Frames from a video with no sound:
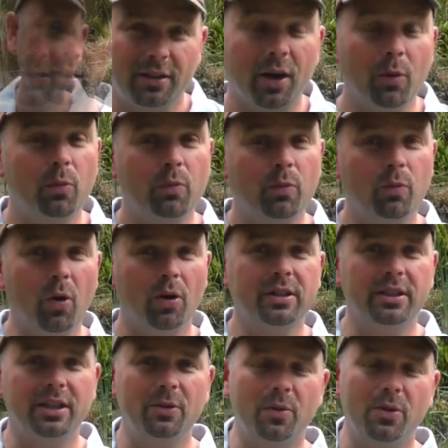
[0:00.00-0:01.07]
now one
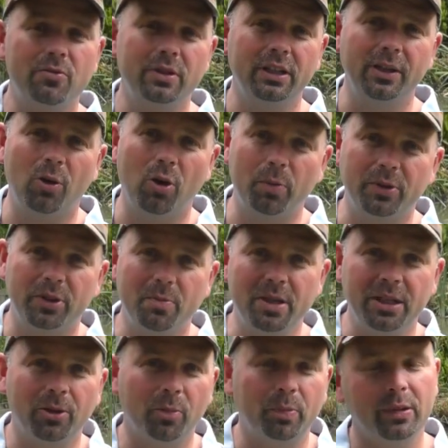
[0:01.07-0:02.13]
day we're really hoping to
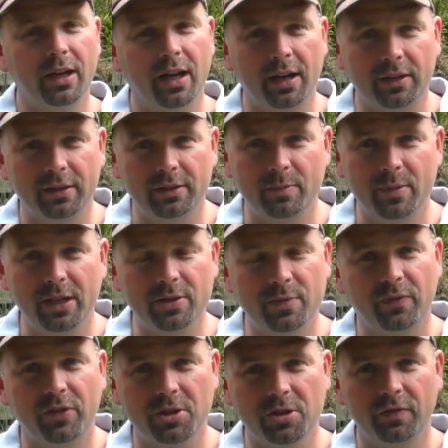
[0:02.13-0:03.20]
meet up and make some
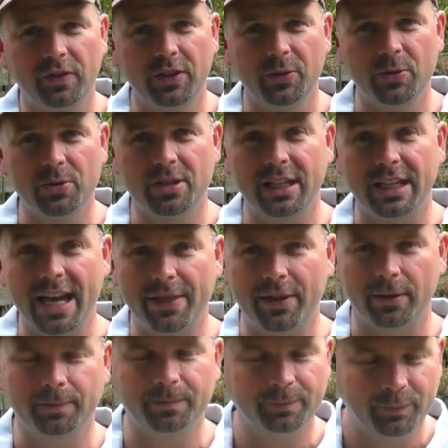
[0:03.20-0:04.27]
fishing videos together.